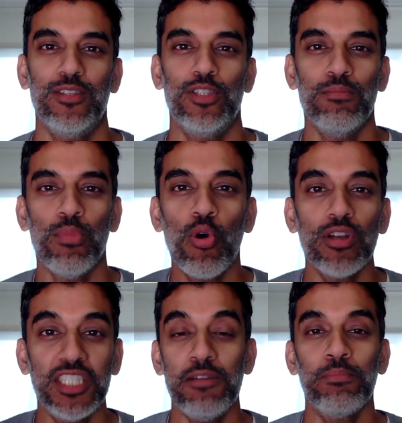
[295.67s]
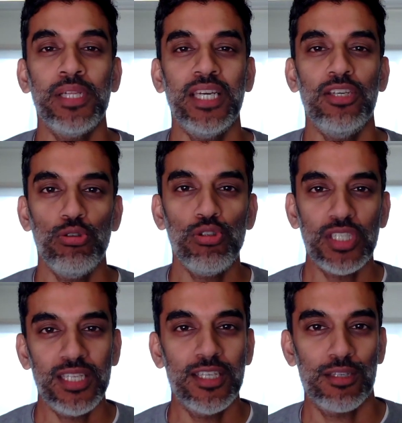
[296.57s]
The more deeply you
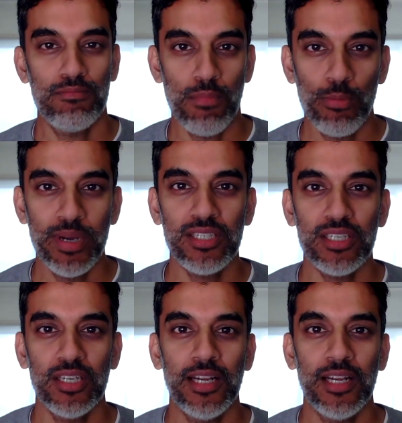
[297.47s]
see this moment,